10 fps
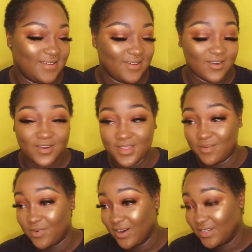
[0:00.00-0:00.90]
y'all gonna
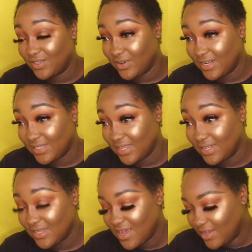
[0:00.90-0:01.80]
think I'm crazy when I say
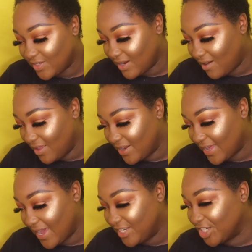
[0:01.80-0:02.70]
this. So I call it
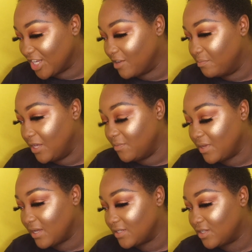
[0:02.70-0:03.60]
a catch a nigga beat
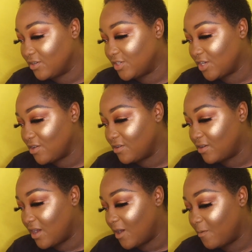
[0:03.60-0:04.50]
because there's
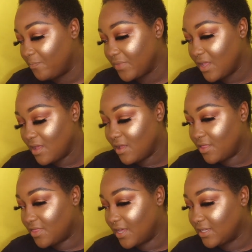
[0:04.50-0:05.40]
certain
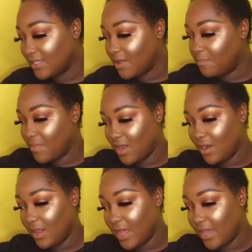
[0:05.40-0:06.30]
things that
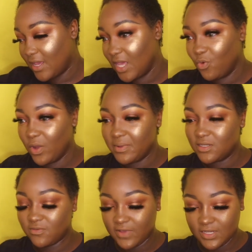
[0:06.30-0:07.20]
men like in
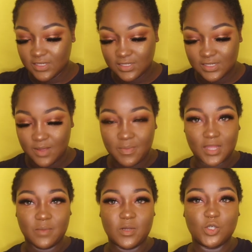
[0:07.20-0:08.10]
women's faces that make
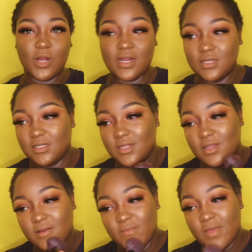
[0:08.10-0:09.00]
them attracted to
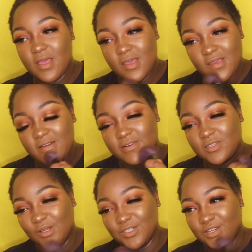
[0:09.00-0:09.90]
them. You know,
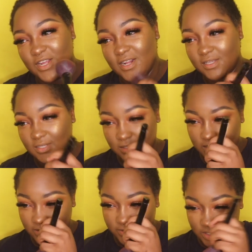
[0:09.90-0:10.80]
it's all genetics and
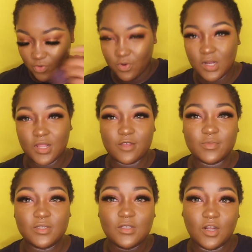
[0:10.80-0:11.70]
stuff, and so one of
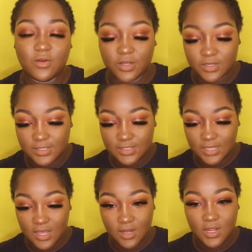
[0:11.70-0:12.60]
them is, you know, good
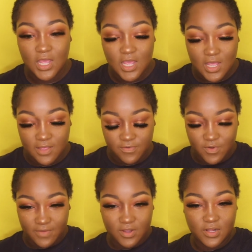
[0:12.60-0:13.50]
skin. If
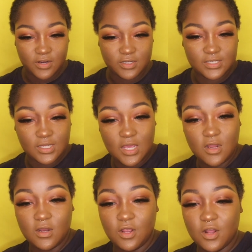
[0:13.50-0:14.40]
you have clear
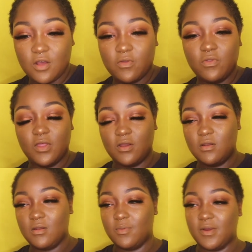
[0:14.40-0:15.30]
skin, you know,
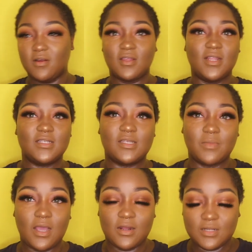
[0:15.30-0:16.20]
then apparently that's
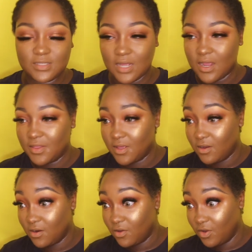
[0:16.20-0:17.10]
some kind of sign that
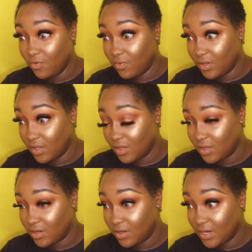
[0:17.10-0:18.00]
you're really
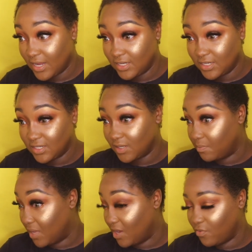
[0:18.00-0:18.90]
a good idea to
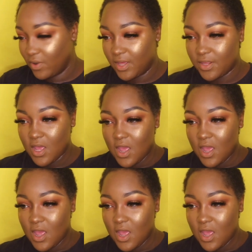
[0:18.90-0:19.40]
mate with.